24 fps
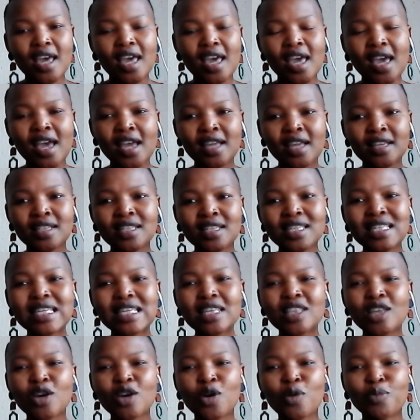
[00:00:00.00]
and
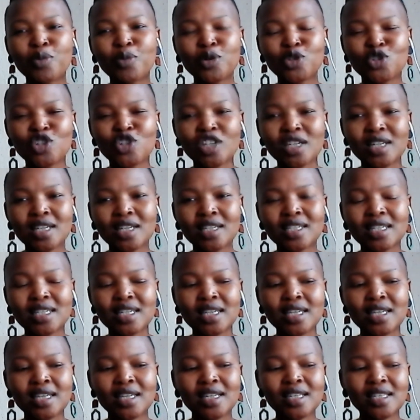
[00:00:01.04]
see the
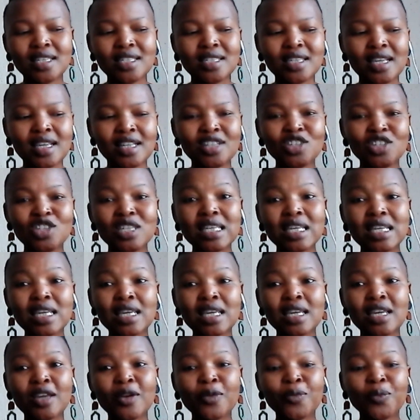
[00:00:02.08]
opportunities and
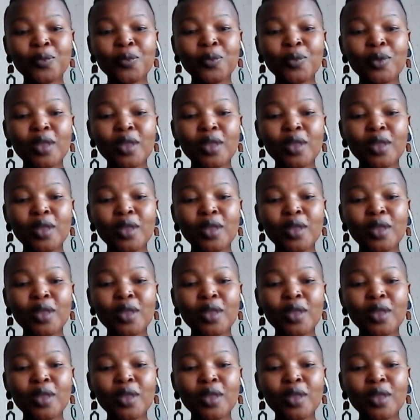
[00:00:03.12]
see